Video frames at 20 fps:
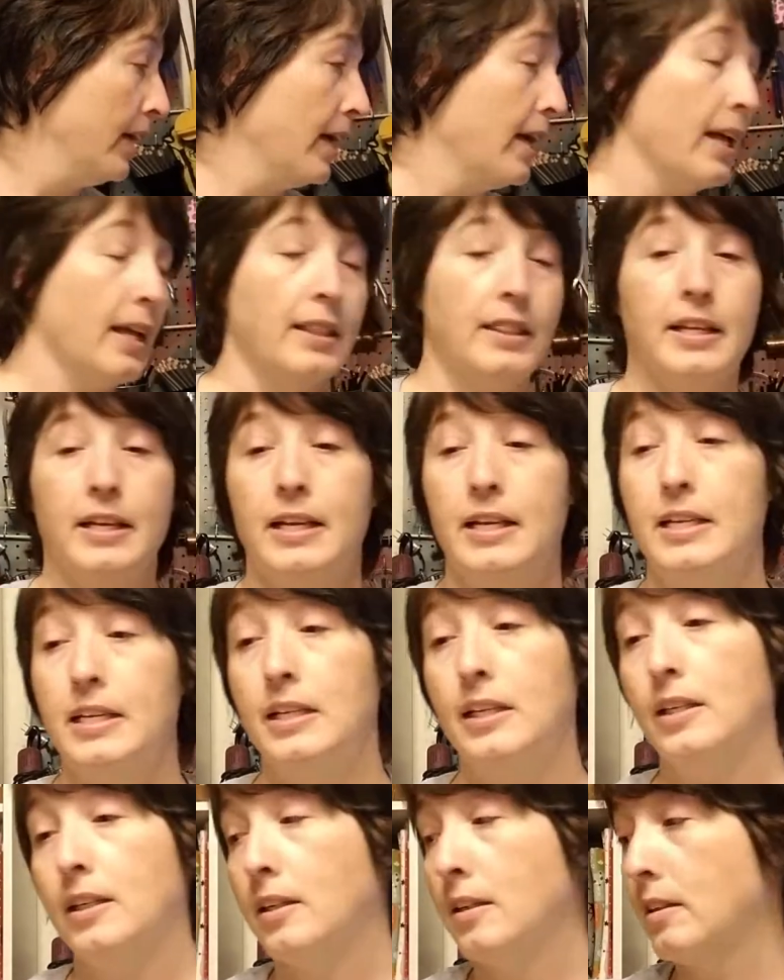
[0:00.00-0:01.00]
and then
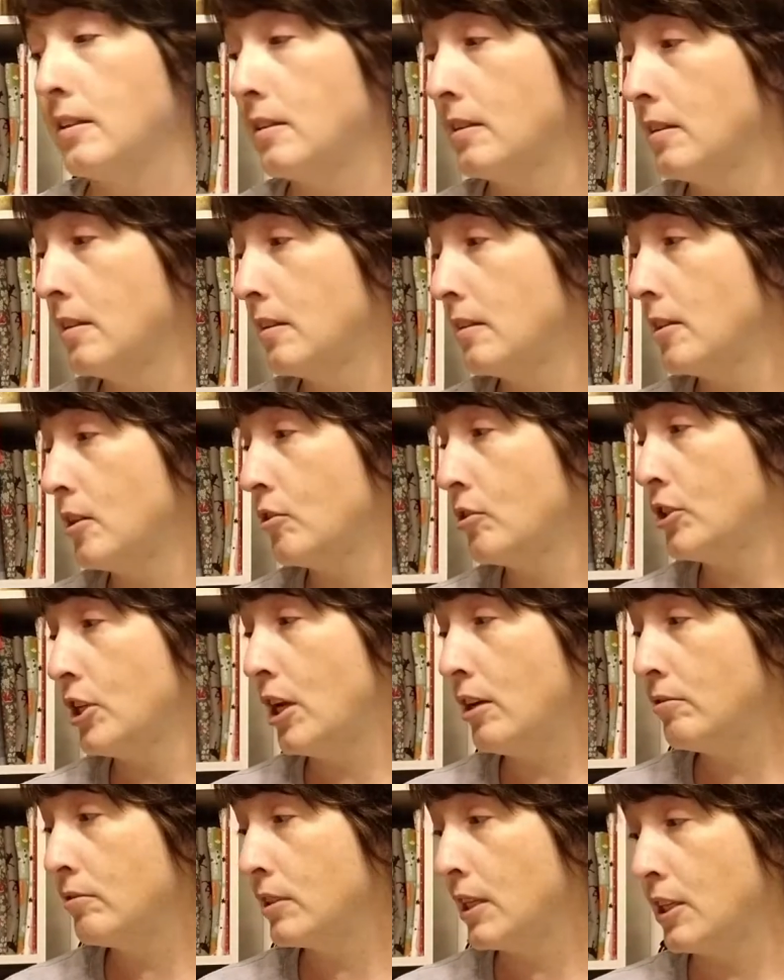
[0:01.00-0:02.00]
uh, those
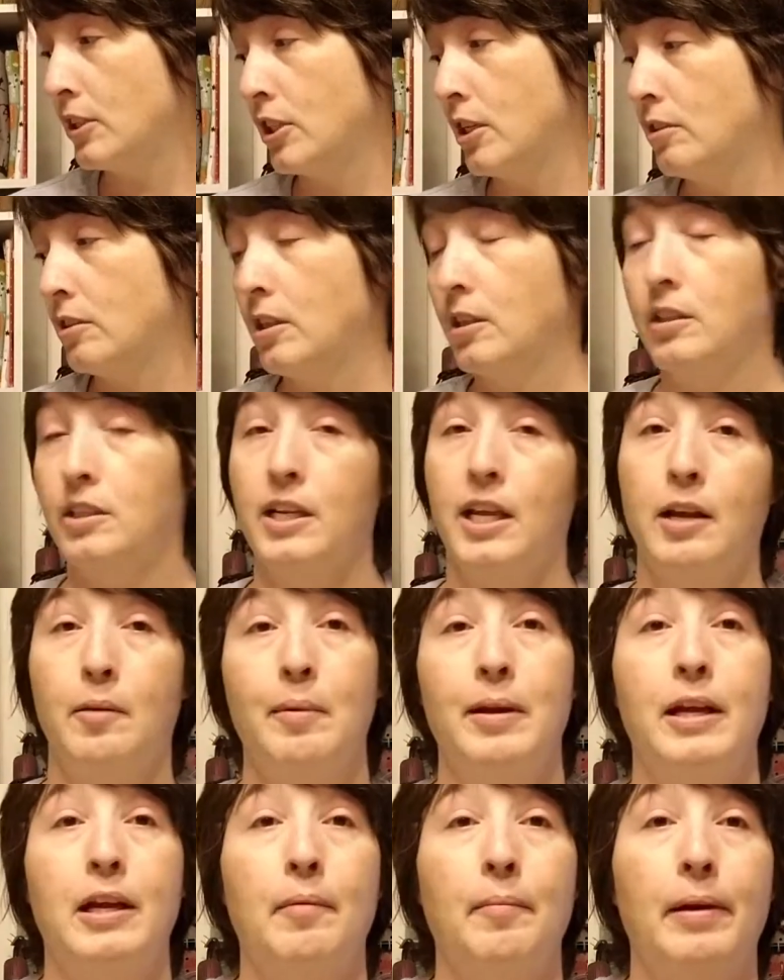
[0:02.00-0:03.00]
totes I showed the other day will
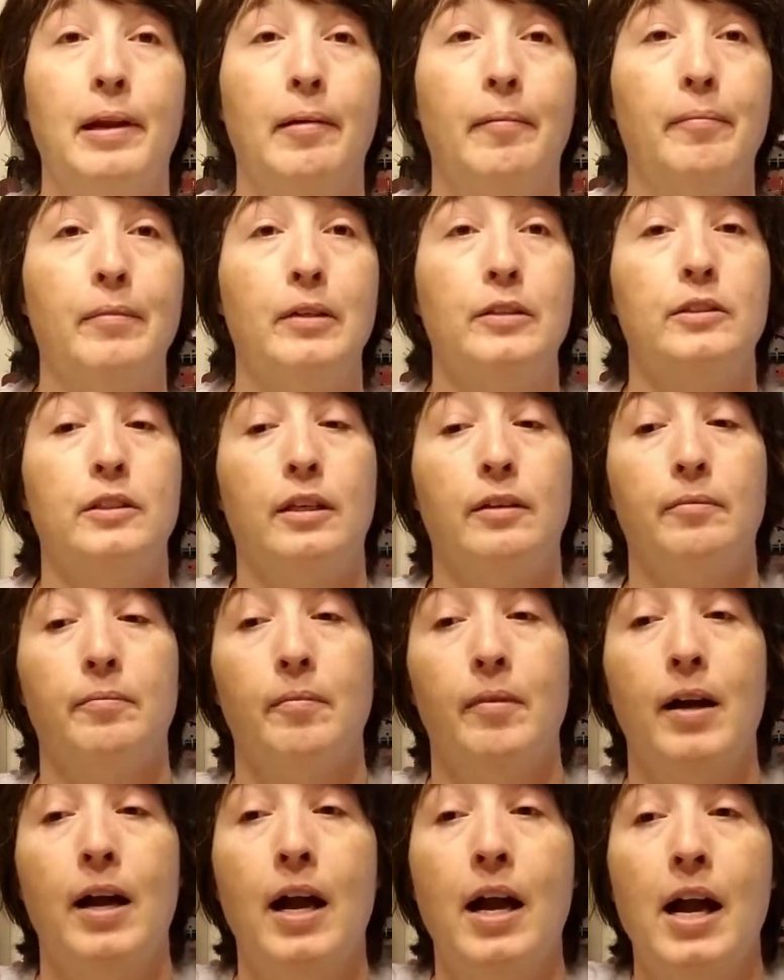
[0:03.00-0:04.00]
be coming up. So
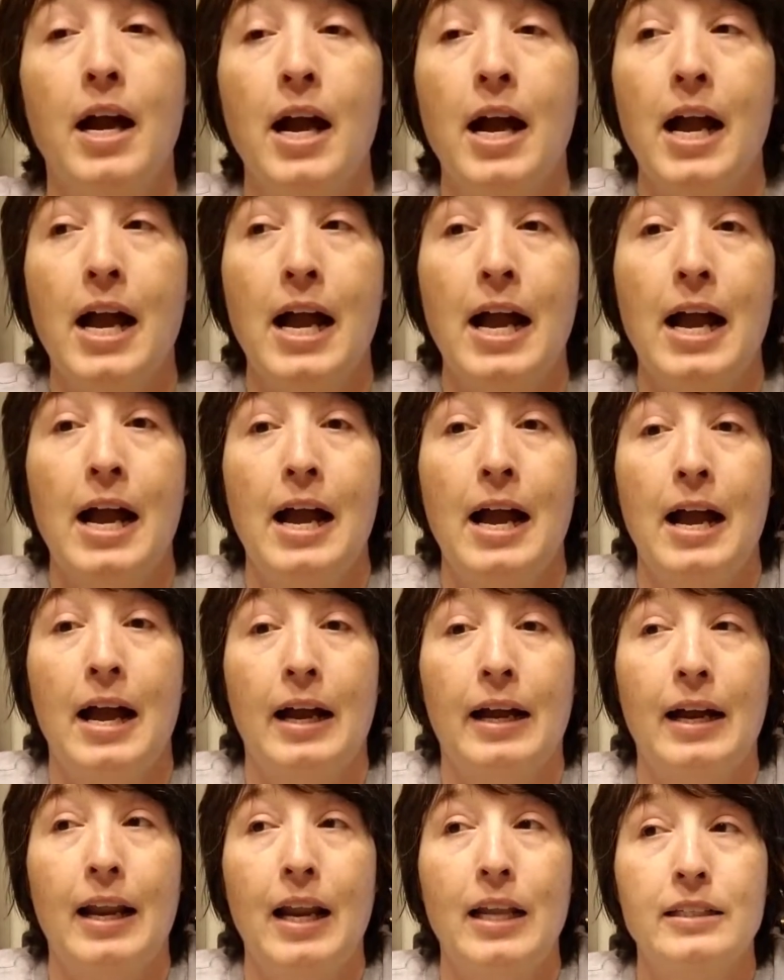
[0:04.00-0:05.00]

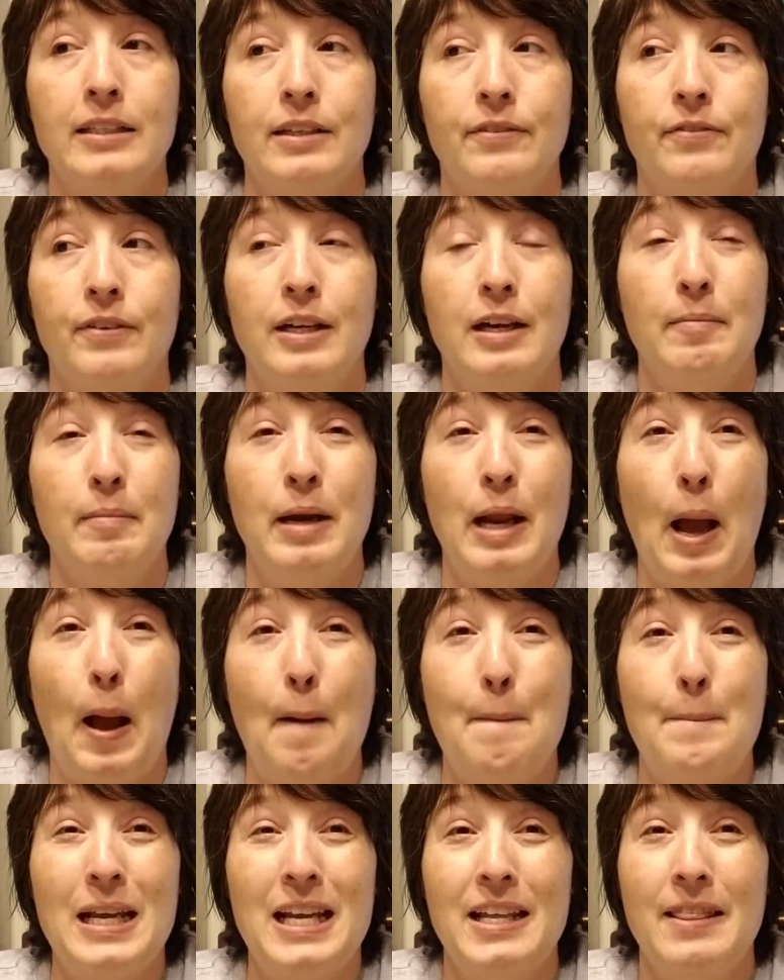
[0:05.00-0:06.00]
got a lot of stuff coming
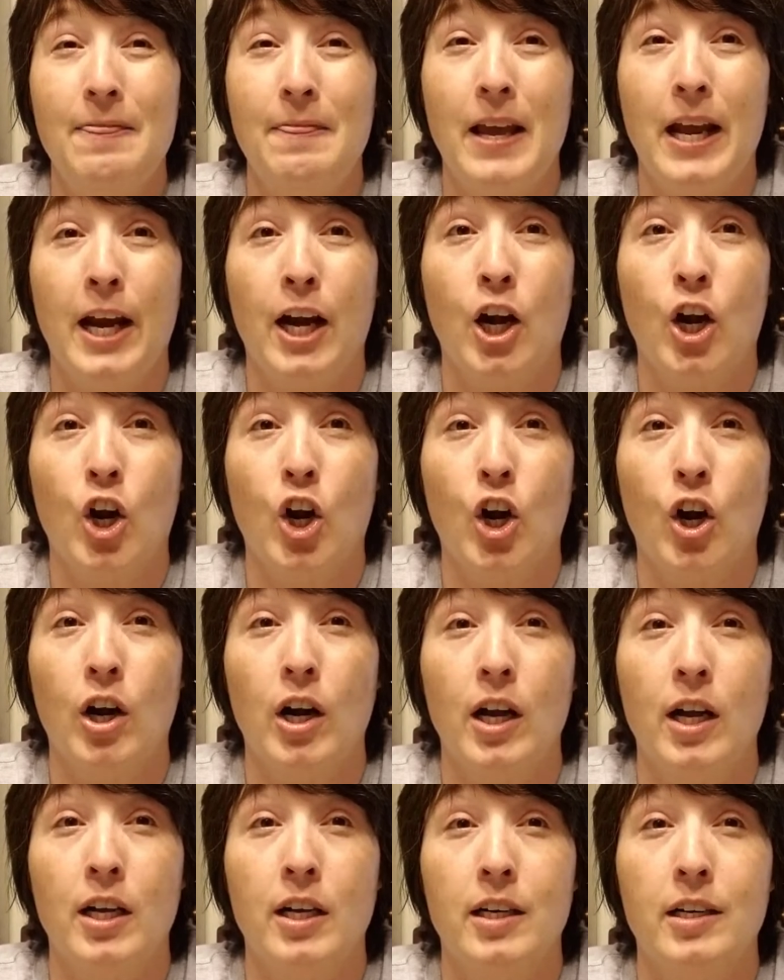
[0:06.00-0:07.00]
up in
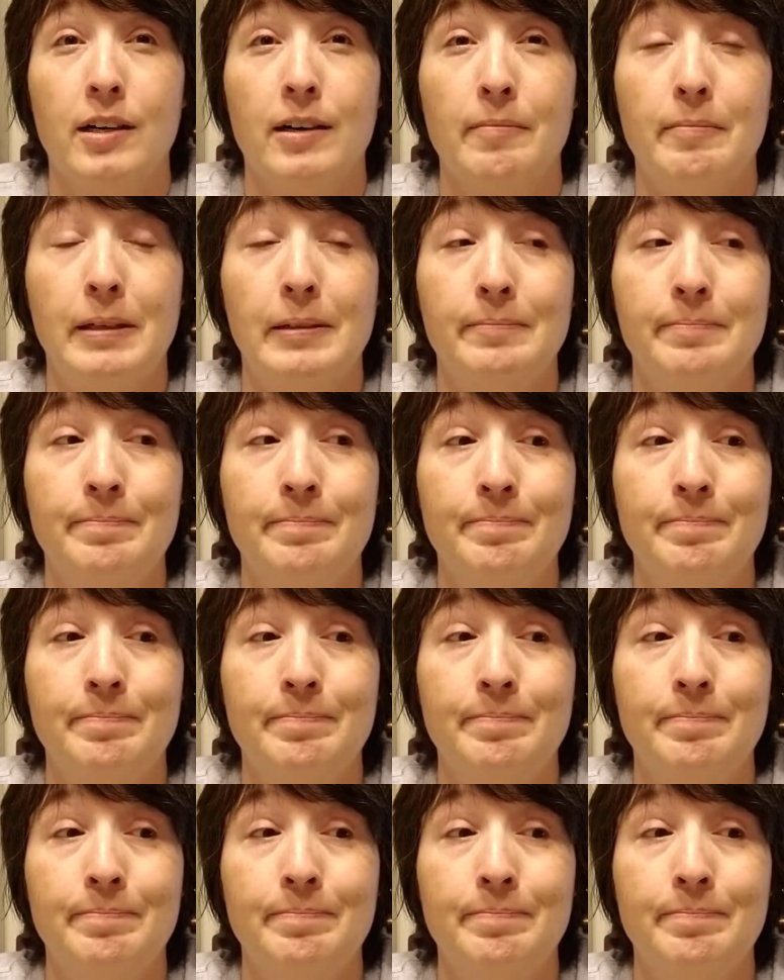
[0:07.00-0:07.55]
there. Um,